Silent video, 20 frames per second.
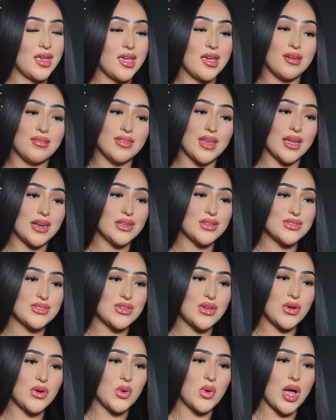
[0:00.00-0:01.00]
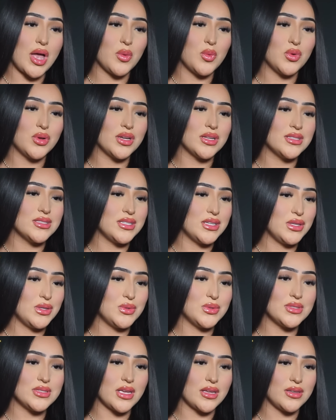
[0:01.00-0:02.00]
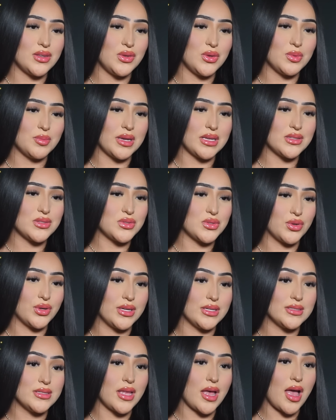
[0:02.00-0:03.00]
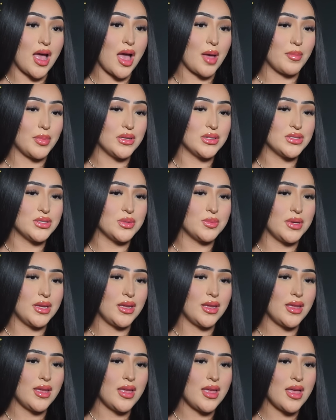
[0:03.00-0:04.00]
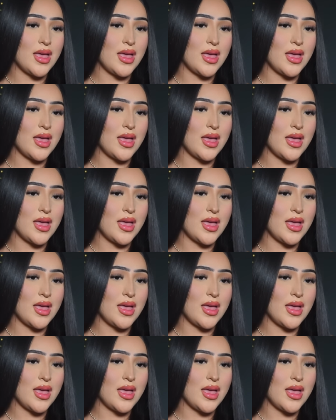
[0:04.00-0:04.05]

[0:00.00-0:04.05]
If that is so, I will continue sending you my stories that happened to me.